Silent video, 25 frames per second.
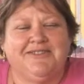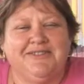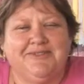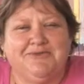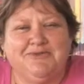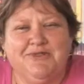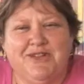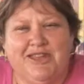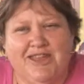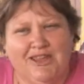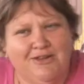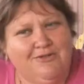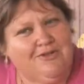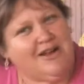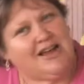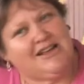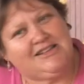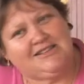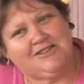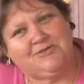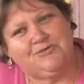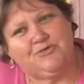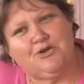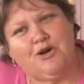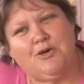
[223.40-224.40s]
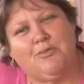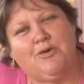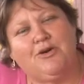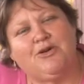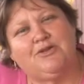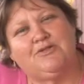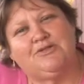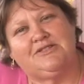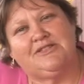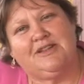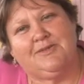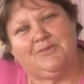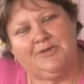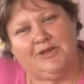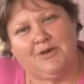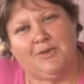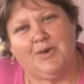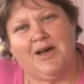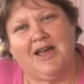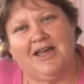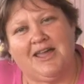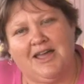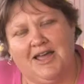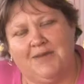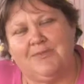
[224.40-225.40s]
Ricky Grace and Role Models
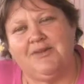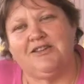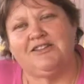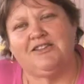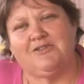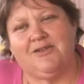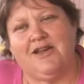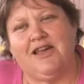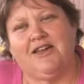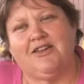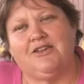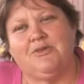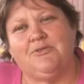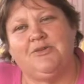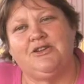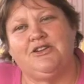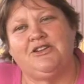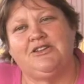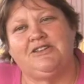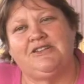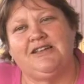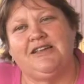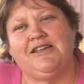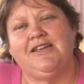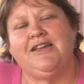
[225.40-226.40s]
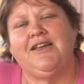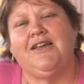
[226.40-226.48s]
WA coming to our community.